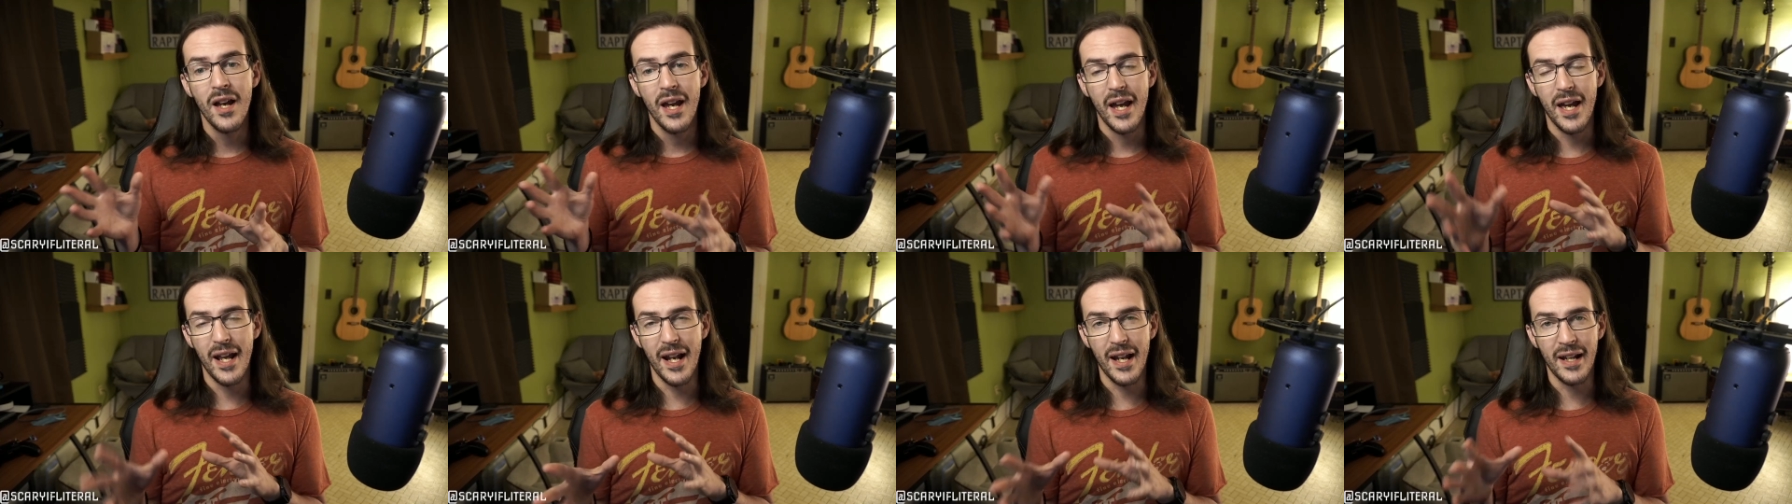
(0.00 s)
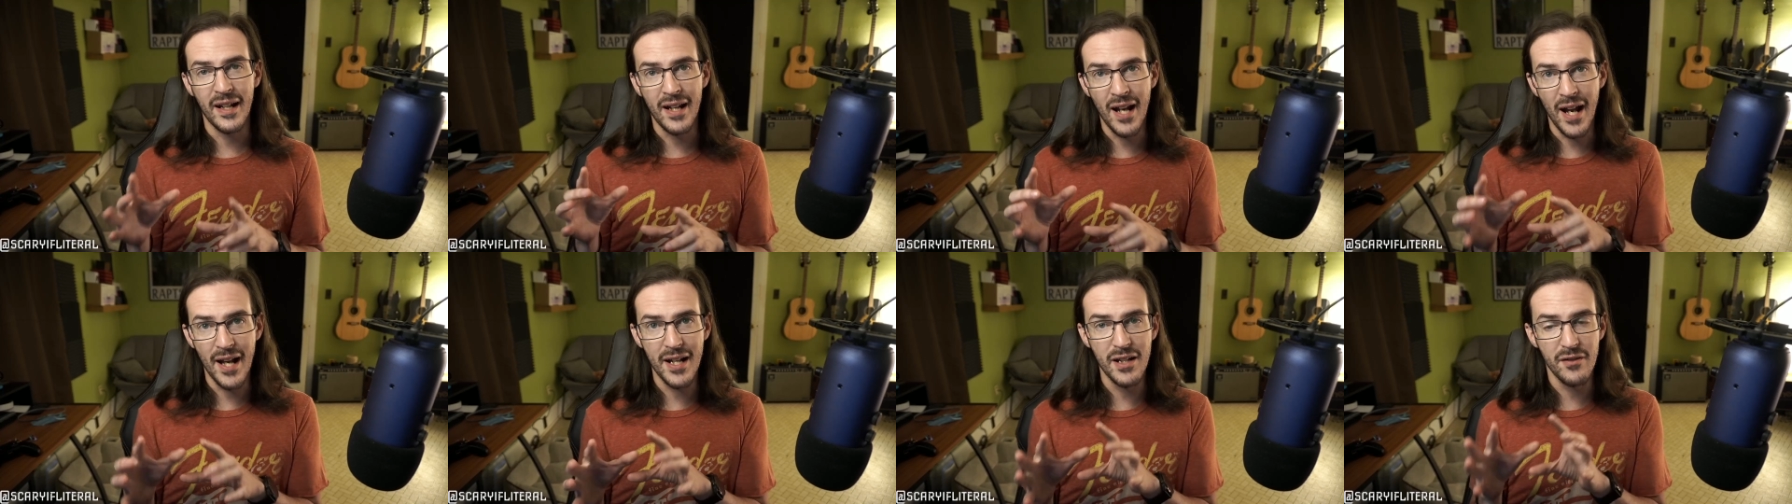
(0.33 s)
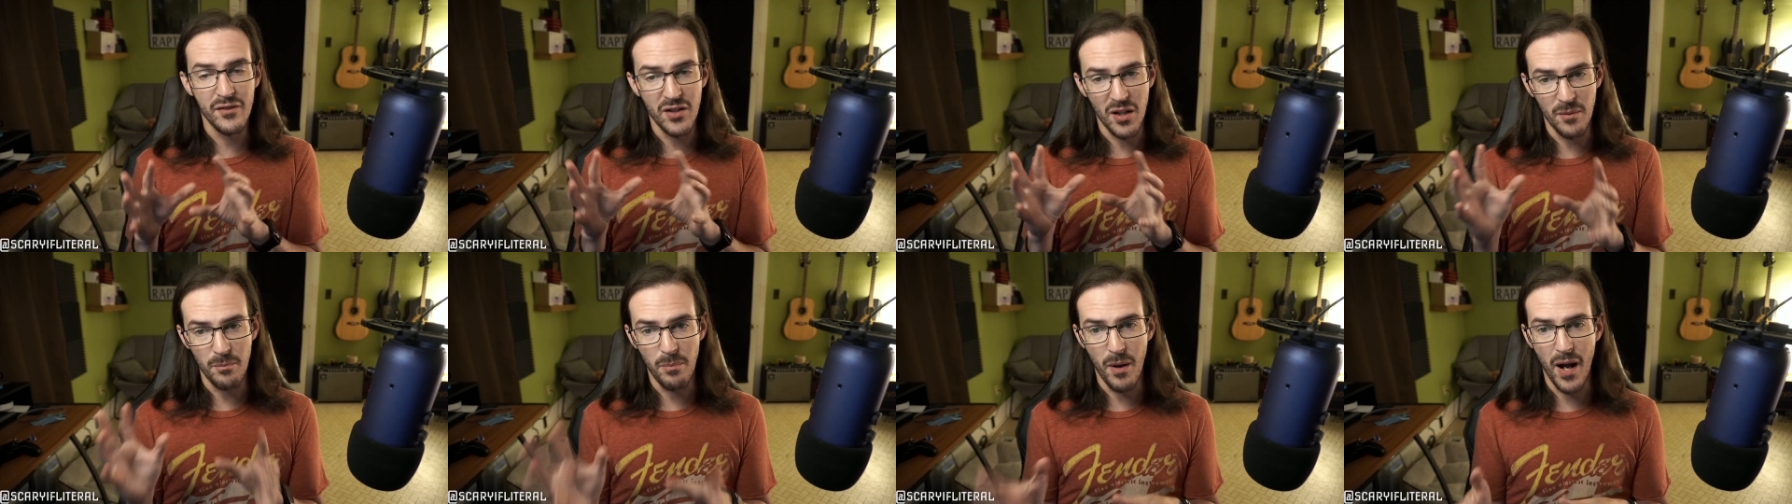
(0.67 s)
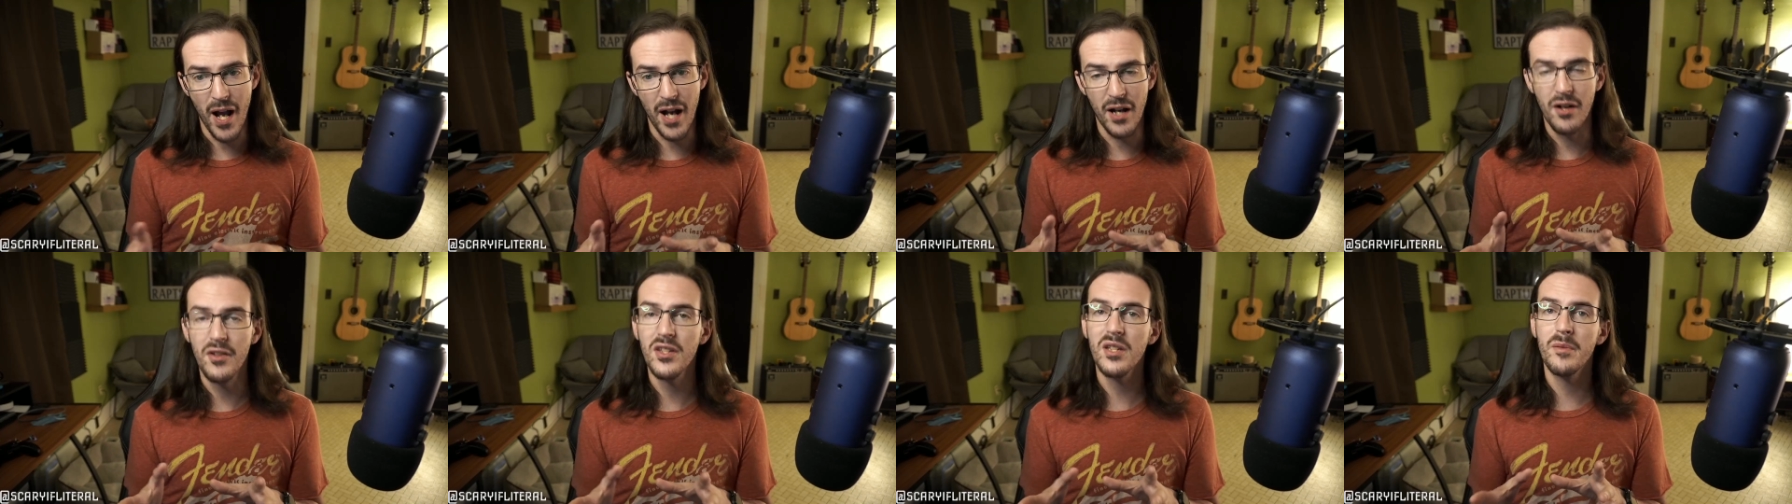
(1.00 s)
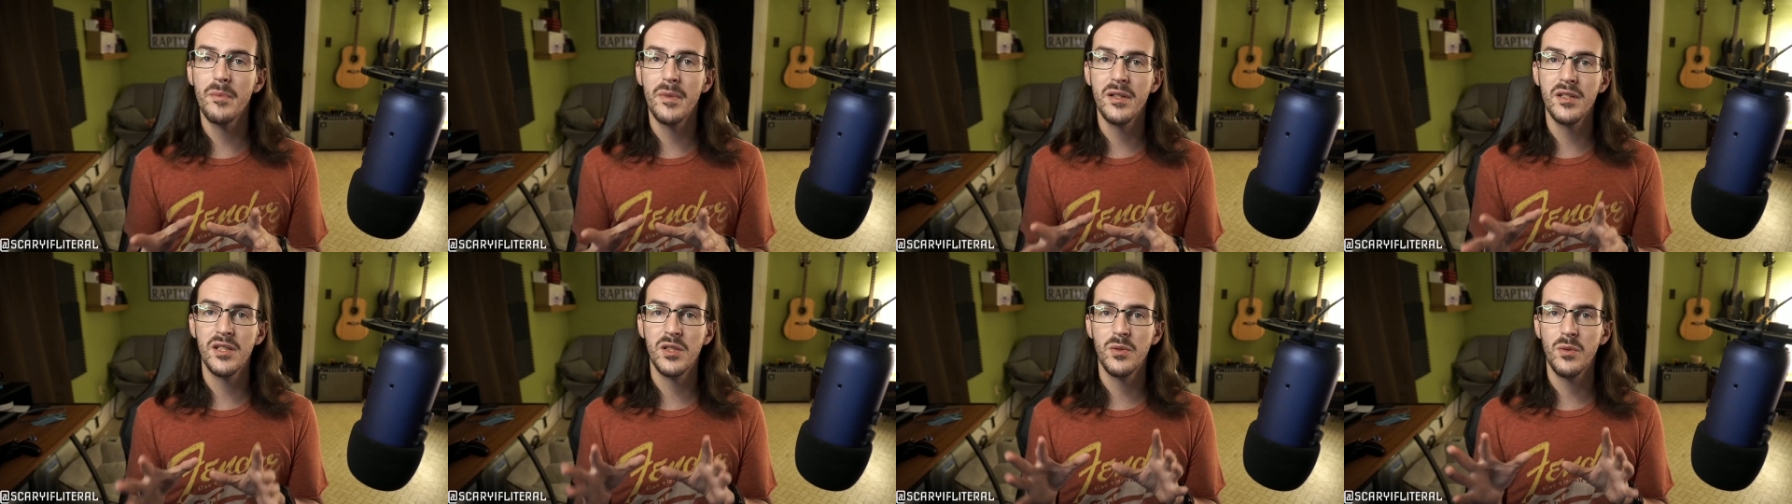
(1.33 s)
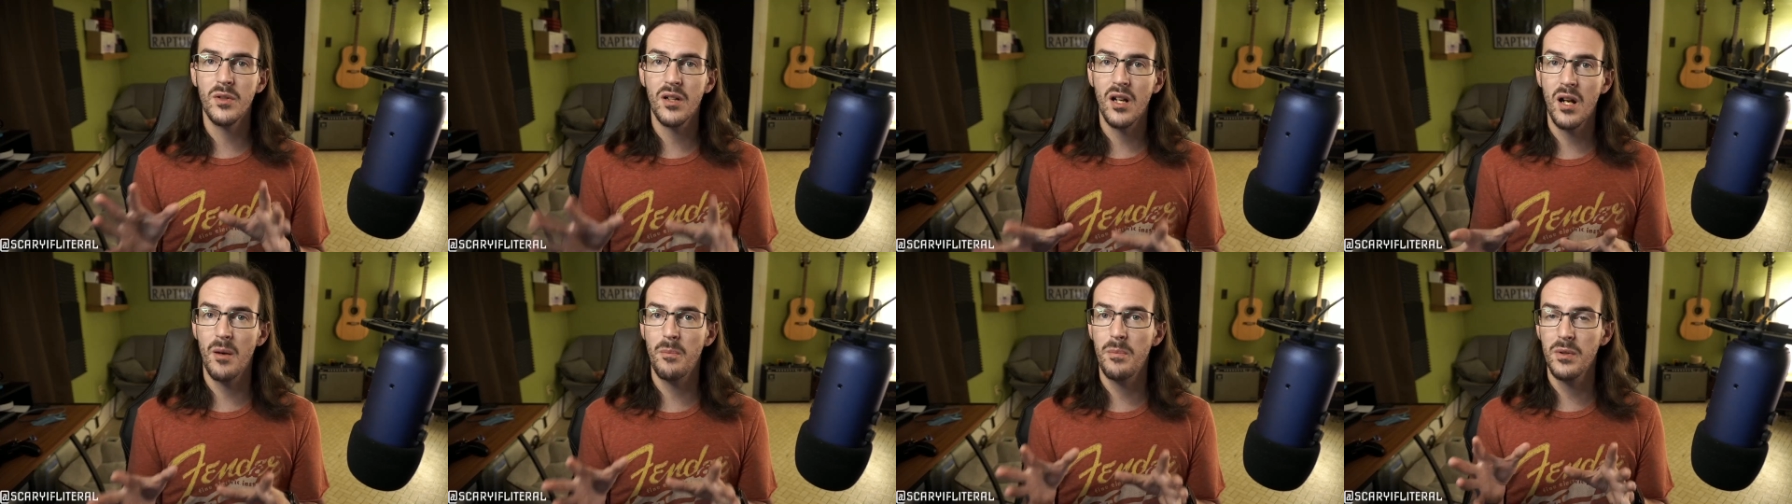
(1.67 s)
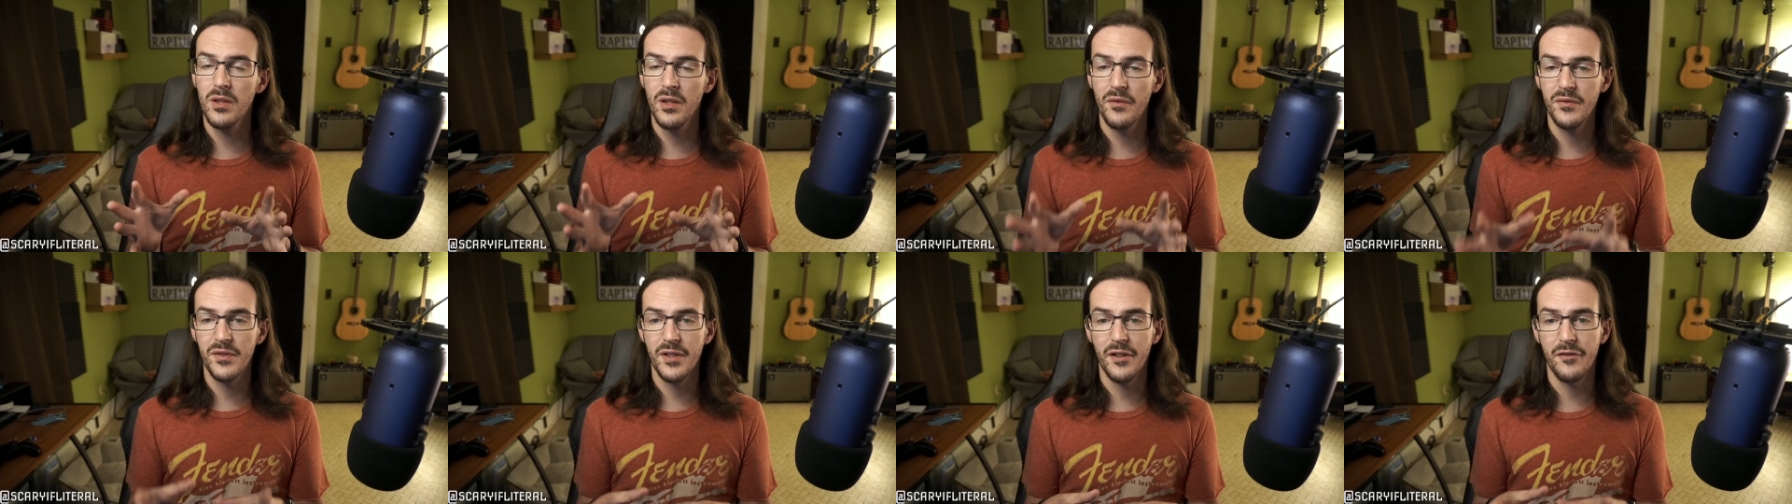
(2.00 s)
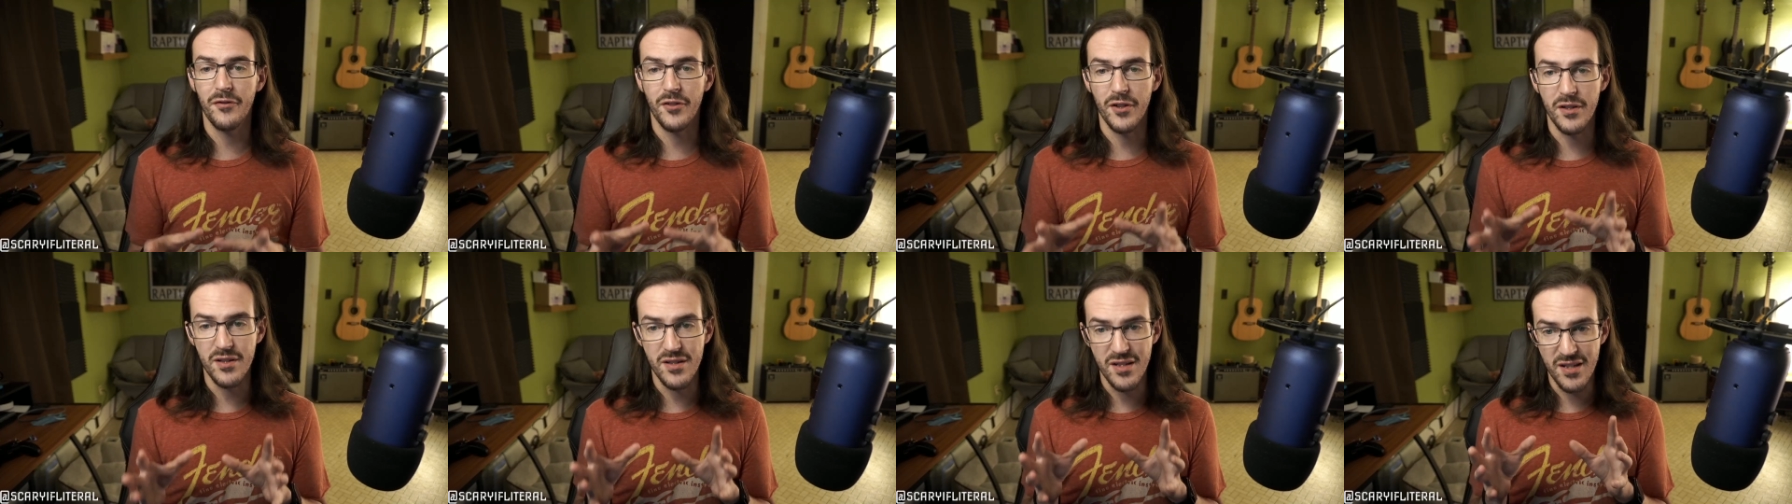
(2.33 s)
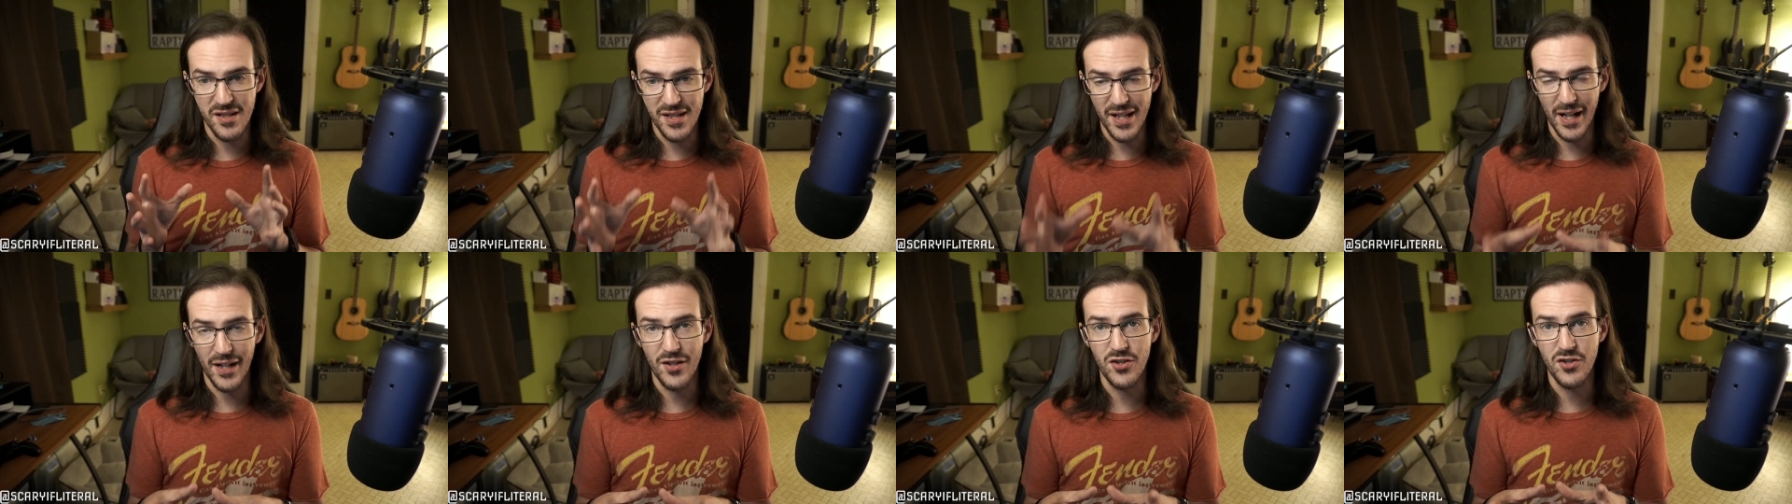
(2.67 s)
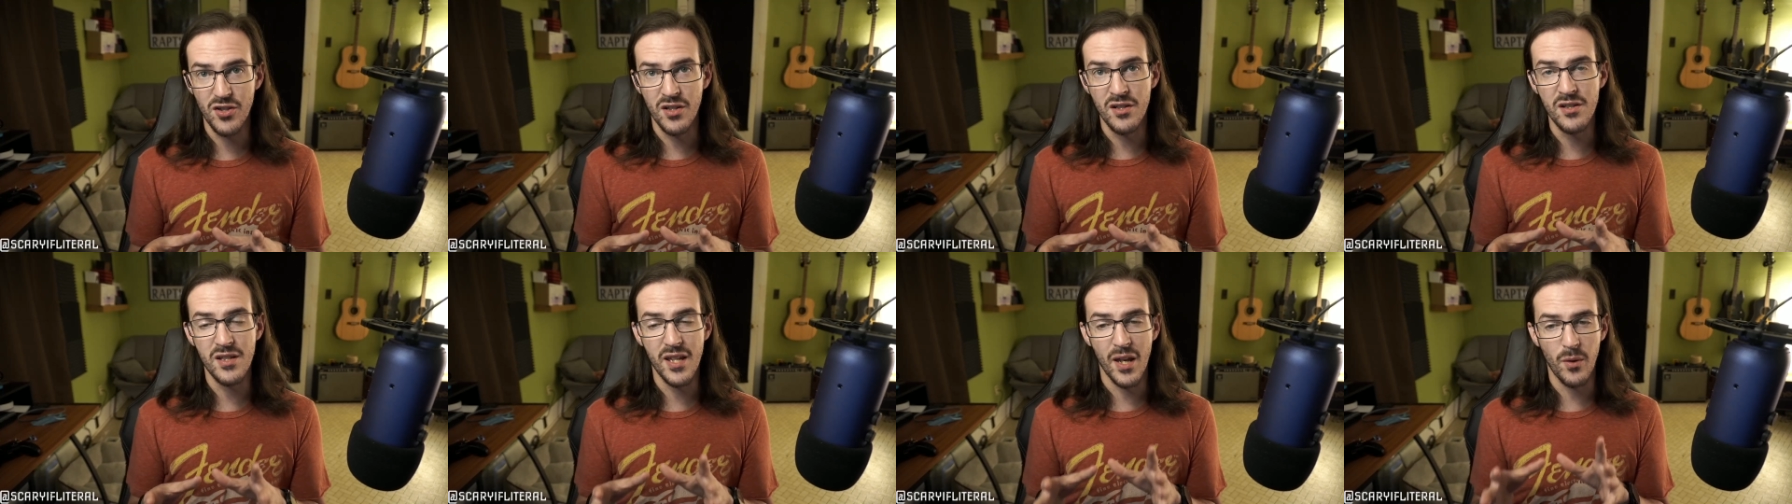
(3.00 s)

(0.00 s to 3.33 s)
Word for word: And I kind of compiled them into a couple of different sections,